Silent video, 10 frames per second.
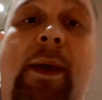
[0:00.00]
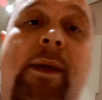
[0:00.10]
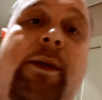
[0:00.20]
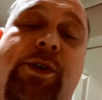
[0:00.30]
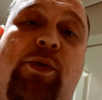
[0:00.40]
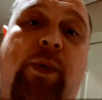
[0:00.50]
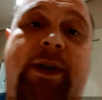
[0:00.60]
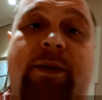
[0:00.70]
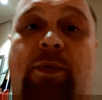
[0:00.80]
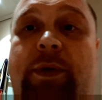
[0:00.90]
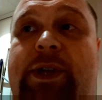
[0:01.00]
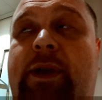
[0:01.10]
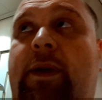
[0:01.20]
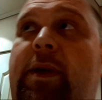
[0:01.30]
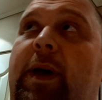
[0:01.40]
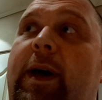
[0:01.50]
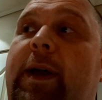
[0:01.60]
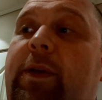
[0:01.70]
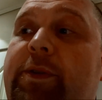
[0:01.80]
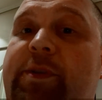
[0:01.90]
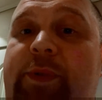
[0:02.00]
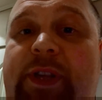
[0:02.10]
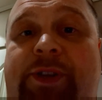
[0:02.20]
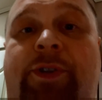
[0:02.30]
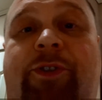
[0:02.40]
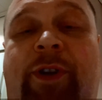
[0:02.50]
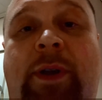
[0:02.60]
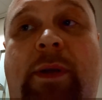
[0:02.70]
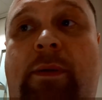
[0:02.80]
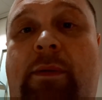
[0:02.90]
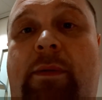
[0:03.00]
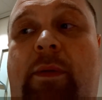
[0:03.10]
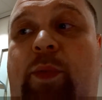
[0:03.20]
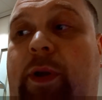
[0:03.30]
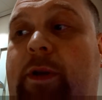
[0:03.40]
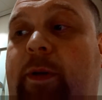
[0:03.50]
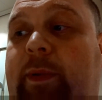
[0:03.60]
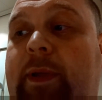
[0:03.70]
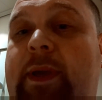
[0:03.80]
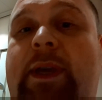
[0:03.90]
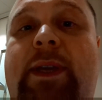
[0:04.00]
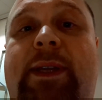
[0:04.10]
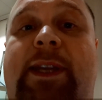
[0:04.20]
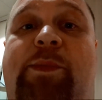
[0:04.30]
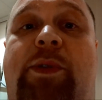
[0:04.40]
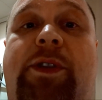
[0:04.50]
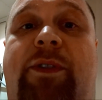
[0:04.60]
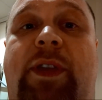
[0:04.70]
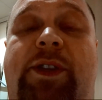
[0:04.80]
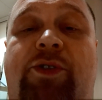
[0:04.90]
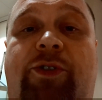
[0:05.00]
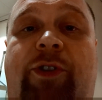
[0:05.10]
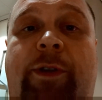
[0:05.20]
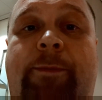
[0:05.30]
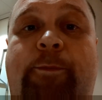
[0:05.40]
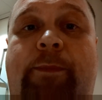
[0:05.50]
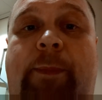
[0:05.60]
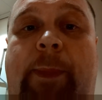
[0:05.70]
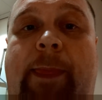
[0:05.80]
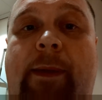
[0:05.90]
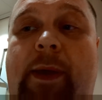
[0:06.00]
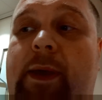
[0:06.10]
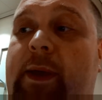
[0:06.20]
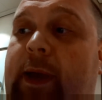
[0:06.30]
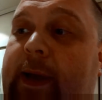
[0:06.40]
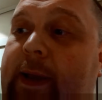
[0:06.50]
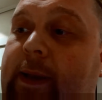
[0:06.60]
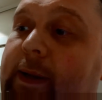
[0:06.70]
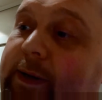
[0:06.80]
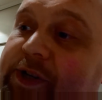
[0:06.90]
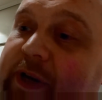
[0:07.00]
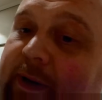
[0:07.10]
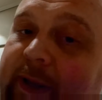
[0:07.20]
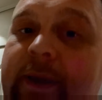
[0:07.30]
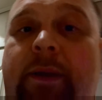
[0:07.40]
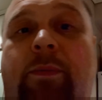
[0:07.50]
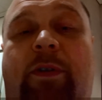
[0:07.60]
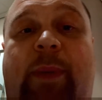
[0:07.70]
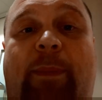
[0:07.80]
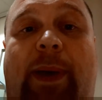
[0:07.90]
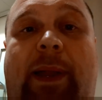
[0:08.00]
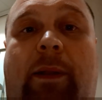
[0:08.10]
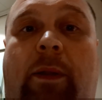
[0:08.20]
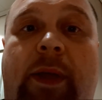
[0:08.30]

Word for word: So what I did was I got some yeast nutrient, put in a couple of teaspoons of yeast nutrient, and I gently, with my paddle,